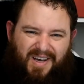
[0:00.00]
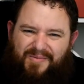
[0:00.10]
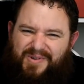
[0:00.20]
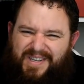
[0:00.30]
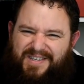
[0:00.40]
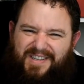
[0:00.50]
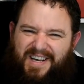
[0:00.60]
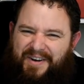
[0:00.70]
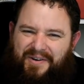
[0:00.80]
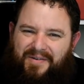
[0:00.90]
I'm really just
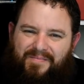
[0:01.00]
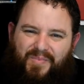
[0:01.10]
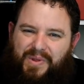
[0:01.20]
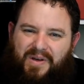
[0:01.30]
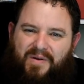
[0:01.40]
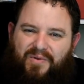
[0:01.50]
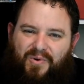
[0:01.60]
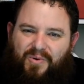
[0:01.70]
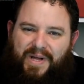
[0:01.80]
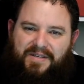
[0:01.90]
gutted with the
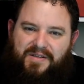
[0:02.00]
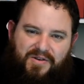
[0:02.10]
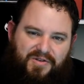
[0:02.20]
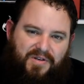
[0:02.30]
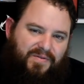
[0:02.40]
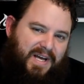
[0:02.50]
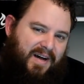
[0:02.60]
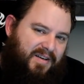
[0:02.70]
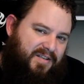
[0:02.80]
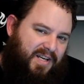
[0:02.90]
overall execution of the
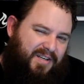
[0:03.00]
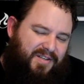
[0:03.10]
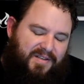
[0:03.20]
architecture.